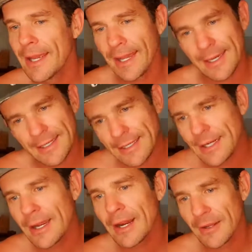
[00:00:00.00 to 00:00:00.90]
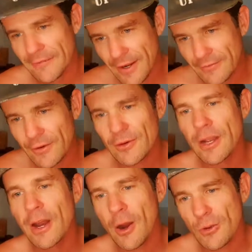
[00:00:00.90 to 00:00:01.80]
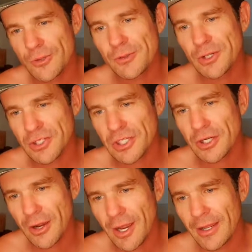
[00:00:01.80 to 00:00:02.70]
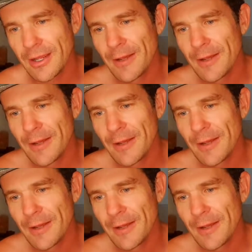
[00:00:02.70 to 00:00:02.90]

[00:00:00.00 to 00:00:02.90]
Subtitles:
And, you know, I'm going to find a very wholesome Christian guy.